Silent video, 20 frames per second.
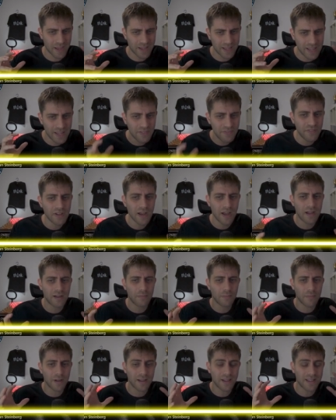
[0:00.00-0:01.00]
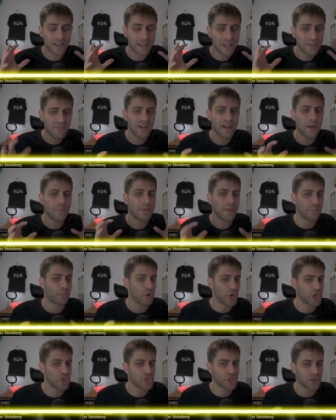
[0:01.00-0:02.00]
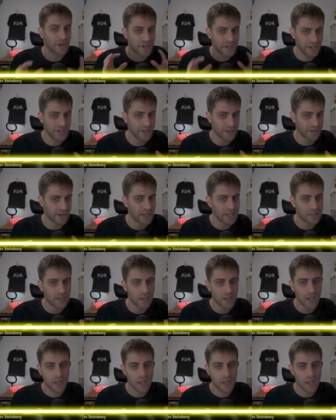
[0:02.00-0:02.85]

giving up giving up the pressure here, right?